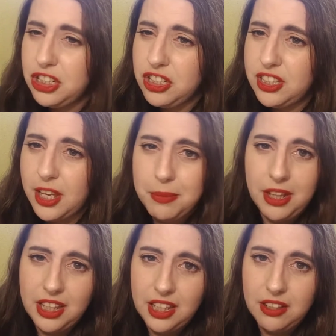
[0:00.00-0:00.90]
inches, I
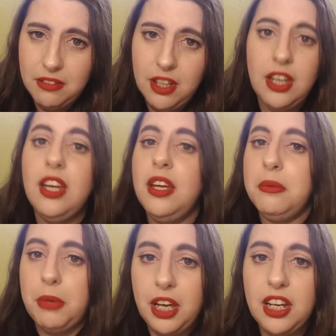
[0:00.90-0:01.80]
believe.
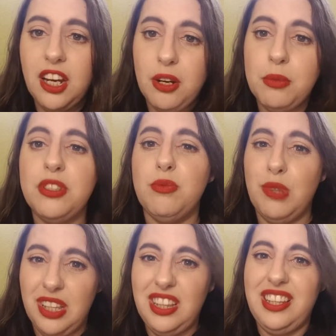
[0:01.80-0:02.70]
My hair was
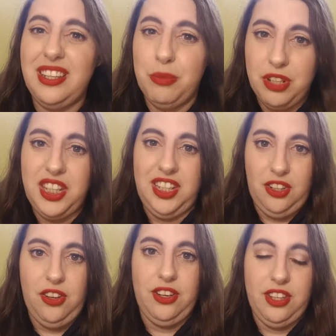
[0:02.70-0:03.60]
really, really
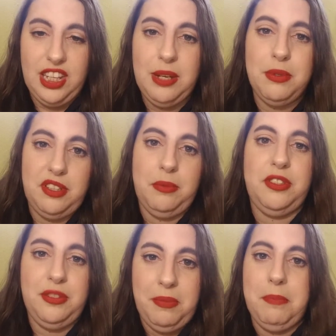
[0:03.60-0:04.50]
long. Like, it was
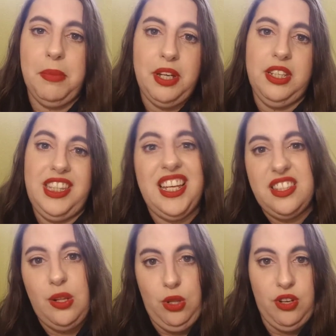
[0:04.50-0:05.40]
almost to my butt.
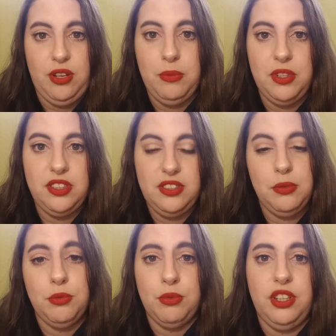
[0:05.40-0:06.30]
That's how long it was. It
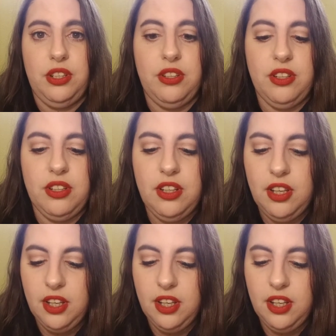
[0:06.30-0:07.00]
was really long.